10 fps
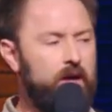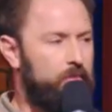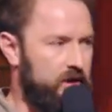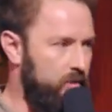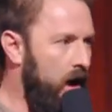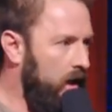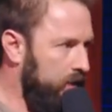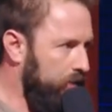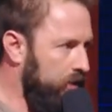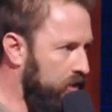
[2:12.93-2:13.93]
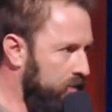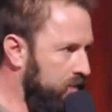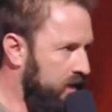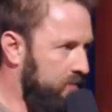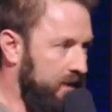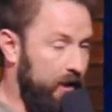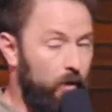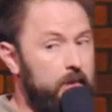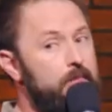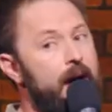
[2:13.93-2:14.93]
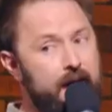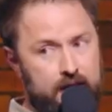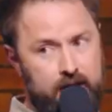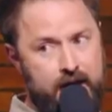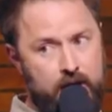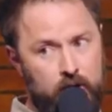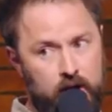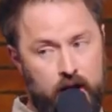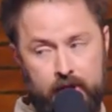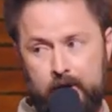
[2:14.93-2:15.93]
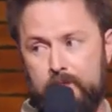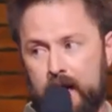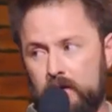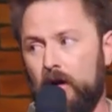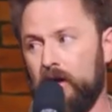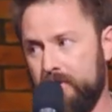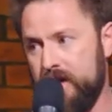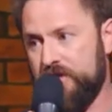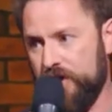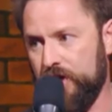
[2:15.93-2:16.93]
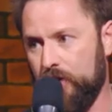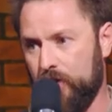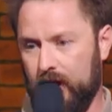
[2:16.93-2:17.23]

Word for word: Put them all in a room and be like, we'll be back in an hour and there better only be two.